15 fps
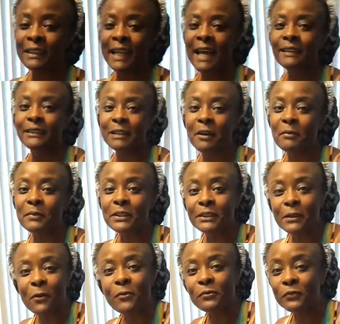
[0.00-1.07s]
That stuff be
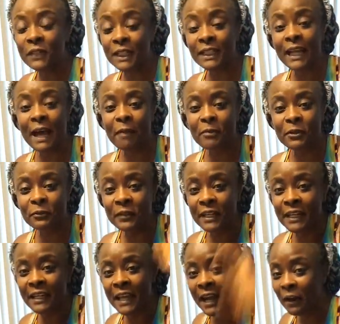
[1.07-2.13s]
so fun. I be
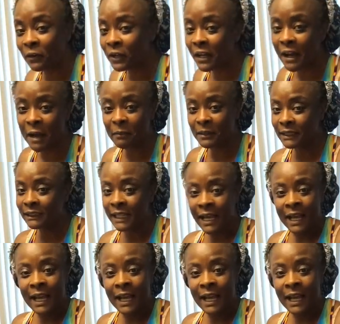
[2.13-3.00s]
reading every comment.